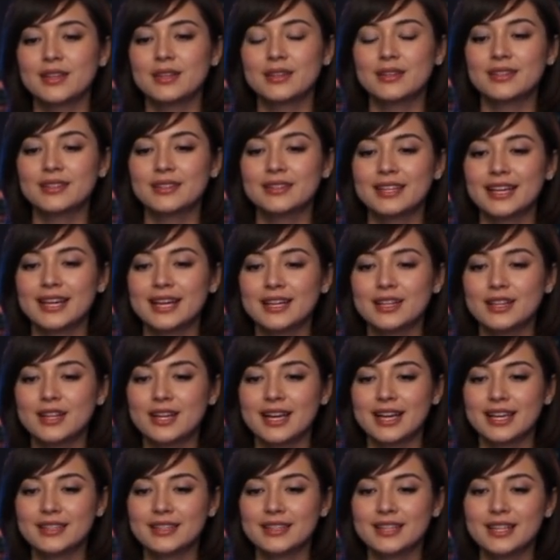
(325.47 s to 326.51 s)
miss edge
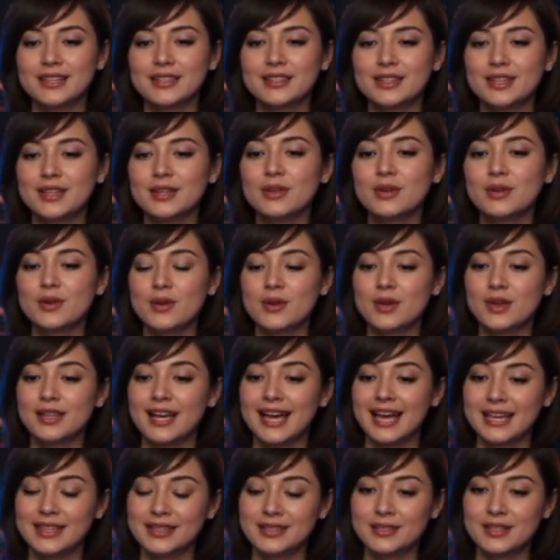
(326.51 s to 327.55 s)
cases, or
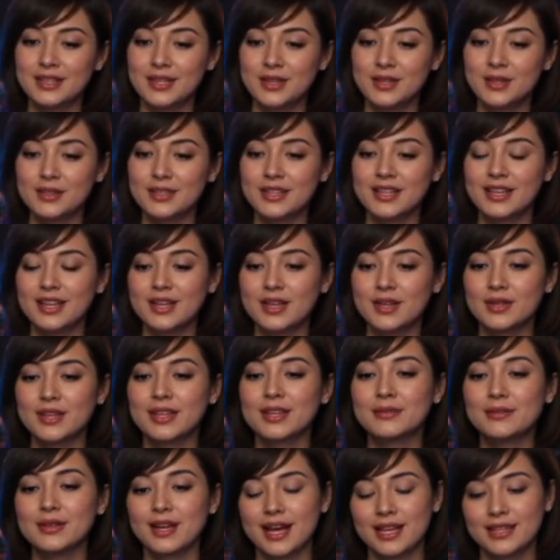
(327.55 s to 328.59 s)
add subtle
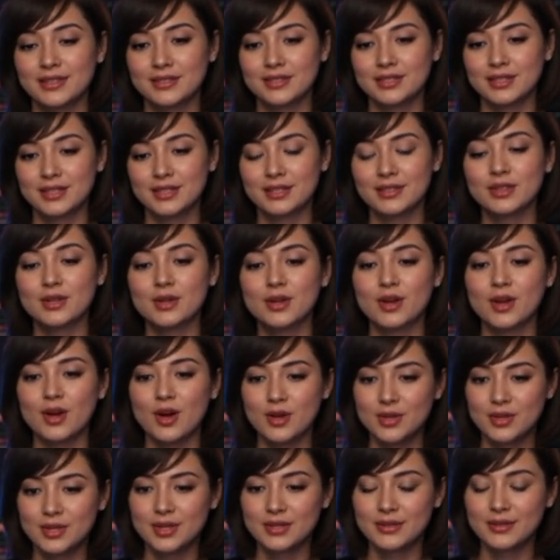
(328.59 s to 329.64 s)
security bugs, so
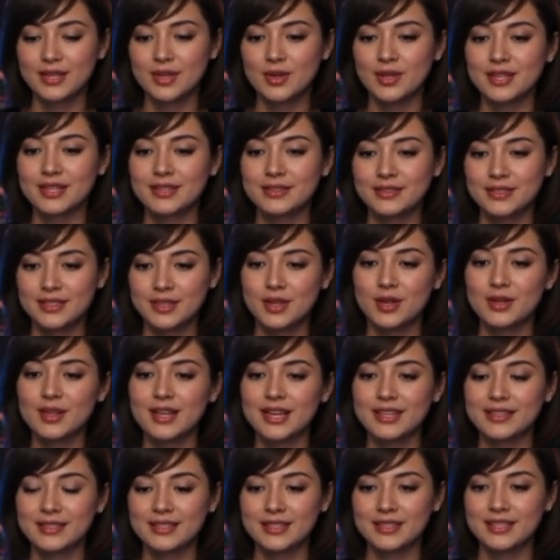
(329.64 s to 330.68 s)
code review is still
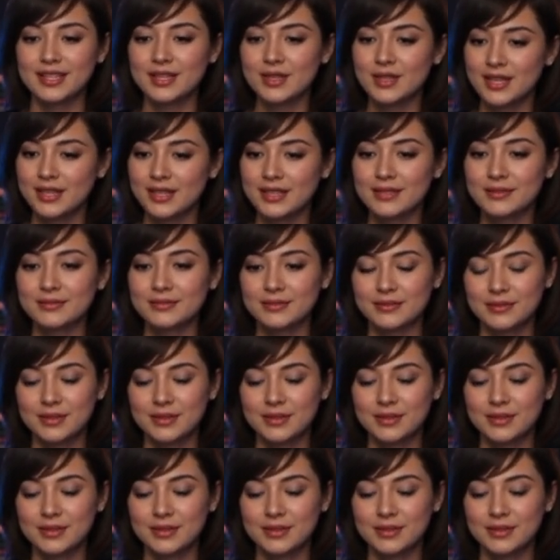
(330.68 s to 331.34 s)
necessary.